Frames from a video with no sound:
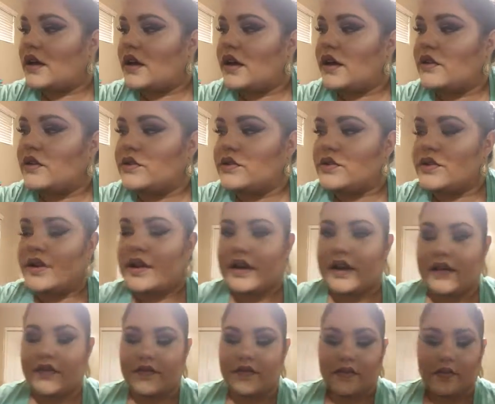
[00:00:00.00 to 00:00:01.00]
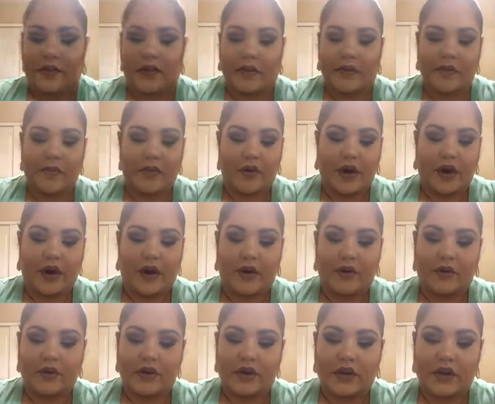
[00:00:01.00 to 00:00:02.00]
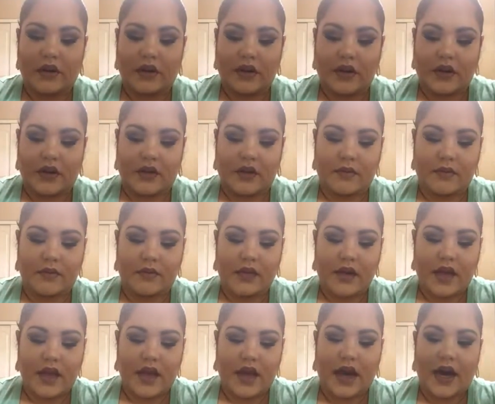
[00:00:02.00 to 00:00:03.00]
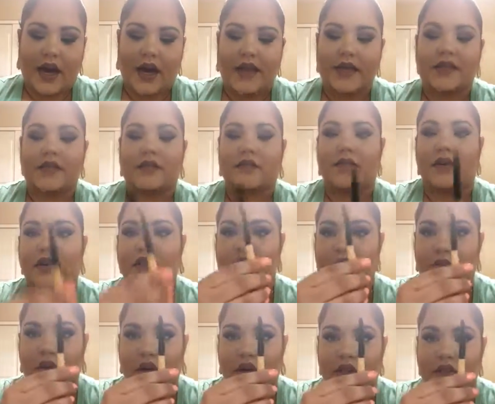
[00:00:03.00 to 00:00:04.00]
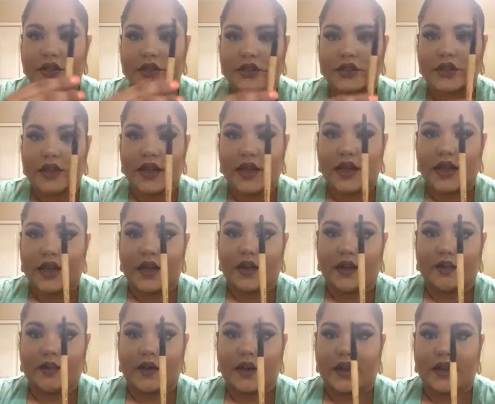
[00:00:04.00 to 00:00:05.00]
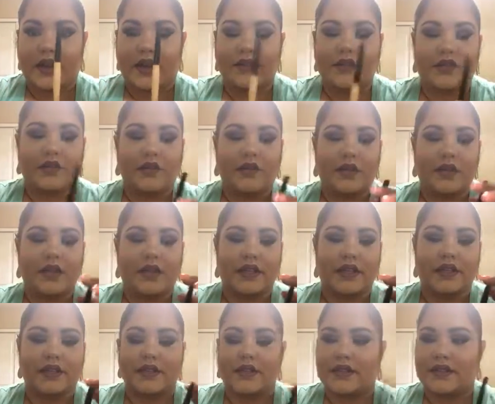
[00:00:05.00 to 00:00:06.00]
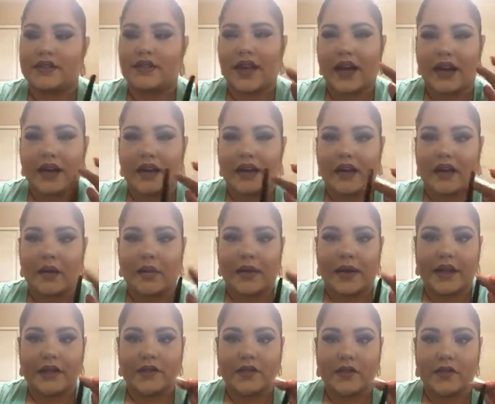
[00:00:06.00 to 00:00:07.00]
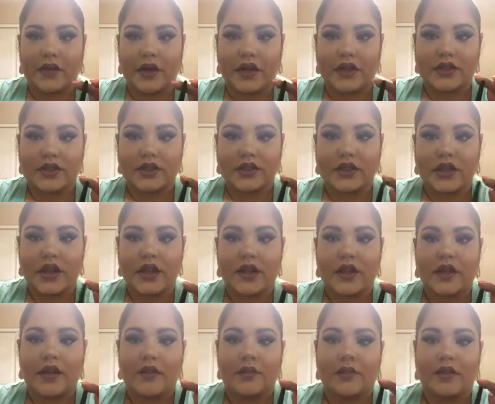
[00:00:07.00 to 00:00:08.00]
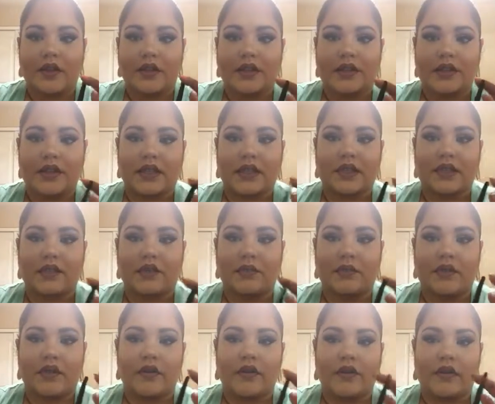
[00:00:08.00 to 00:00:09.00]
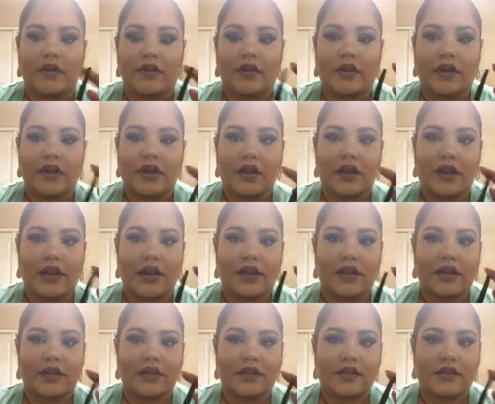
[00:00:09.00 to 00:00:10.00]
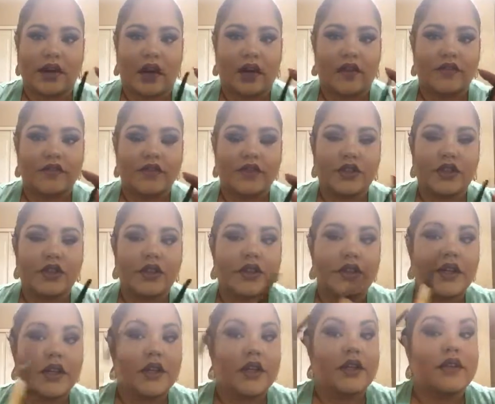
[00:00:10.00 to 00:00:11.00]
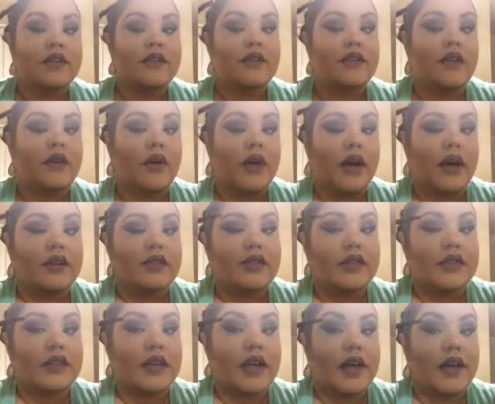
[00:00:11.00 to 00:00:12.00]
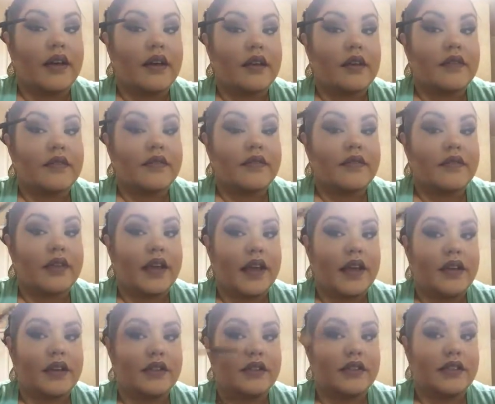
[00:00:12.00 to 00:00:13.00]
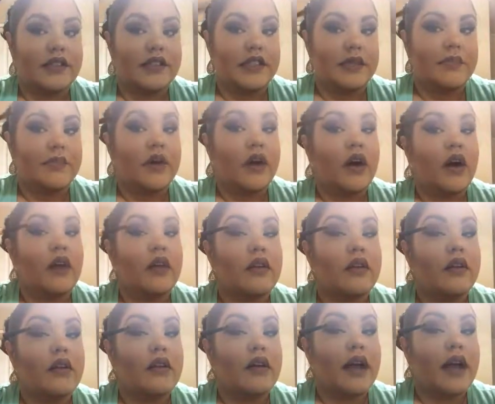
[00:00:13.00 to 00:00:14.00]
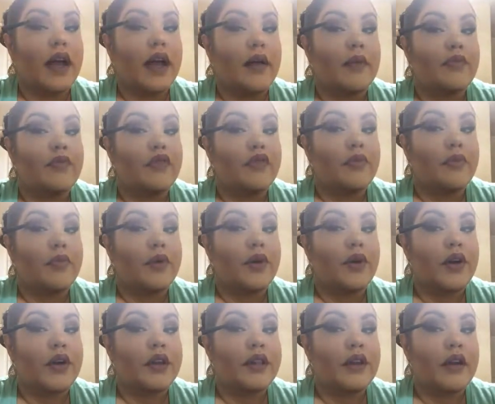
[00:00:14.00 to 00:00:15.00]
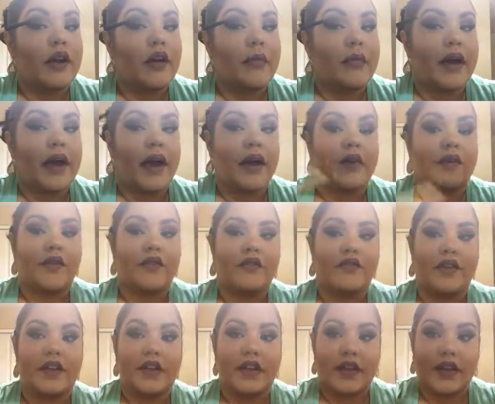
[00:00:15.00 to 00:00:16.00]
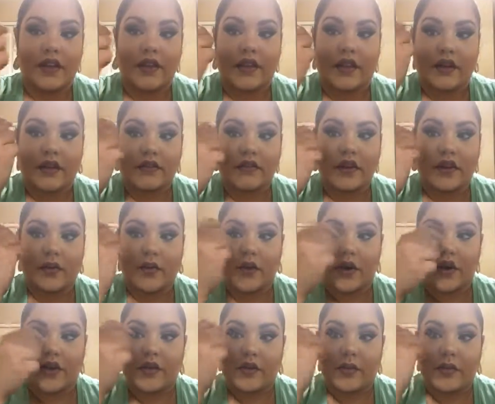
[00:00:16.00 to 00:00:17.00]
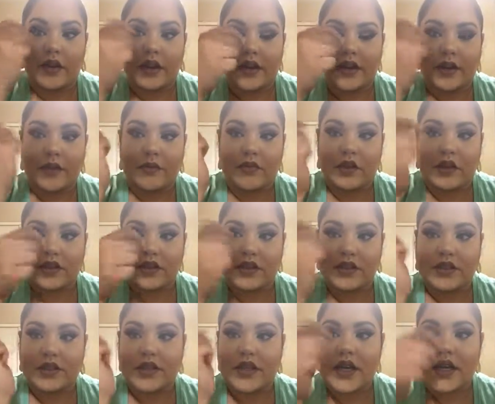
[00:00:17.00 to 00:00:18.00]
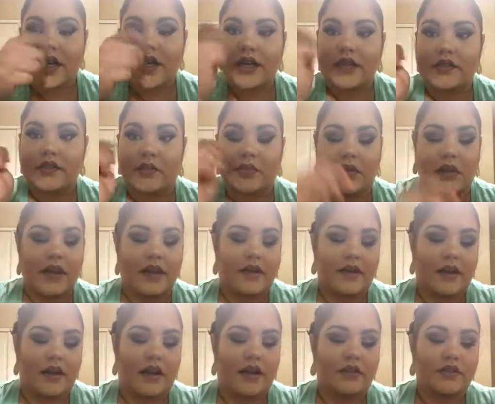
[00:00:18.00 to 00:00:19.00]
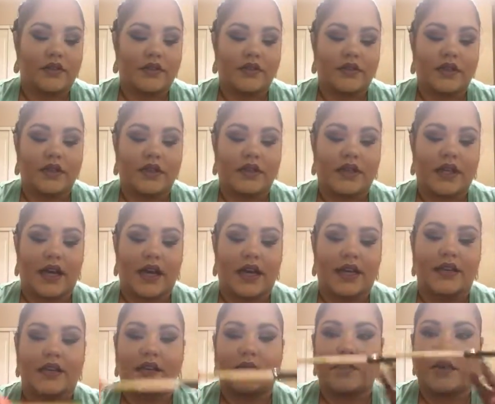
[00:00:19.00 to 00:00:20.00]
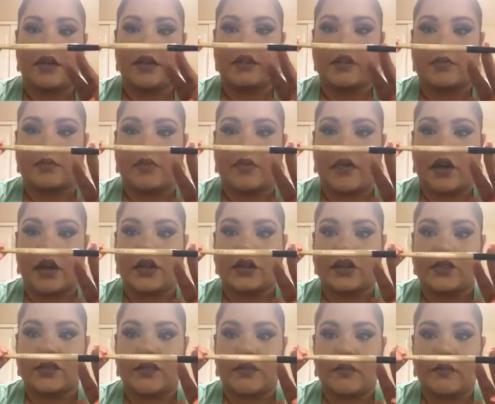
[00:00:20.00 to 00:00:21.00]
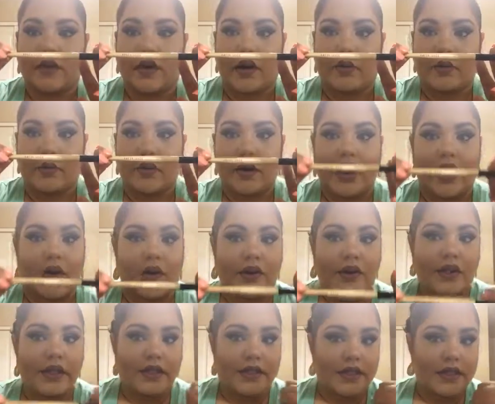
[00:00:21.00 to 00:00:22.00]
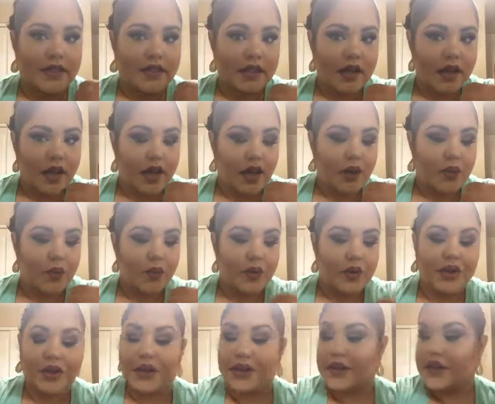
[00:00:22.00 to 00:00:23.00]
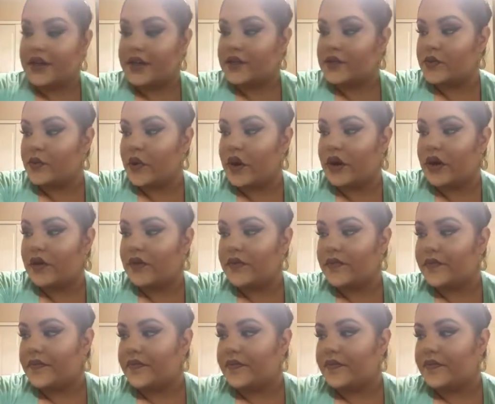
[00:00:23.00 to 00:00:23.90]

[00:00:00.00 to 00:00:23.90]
I also have the Bobbi Brown eye smudge brush, and what I like to do with this is it's kind of like a pencil brush, but it's a little bit like softer. So I'll just like take a deep color and just put it there on my outer V, and then I'll take one of the blending brushes to blend it out. So this eye smudge brush from Bobbi Brown is really good as well.